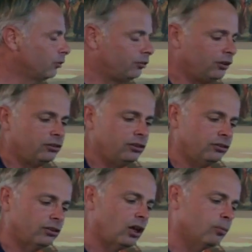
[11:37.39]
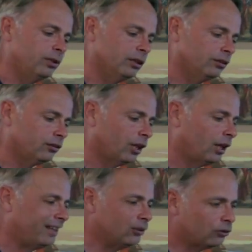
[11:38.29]
The cities are built
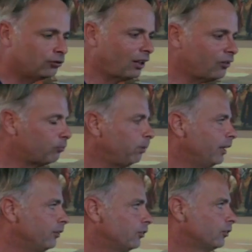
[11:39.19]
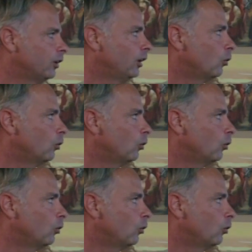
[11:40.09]
in the safe place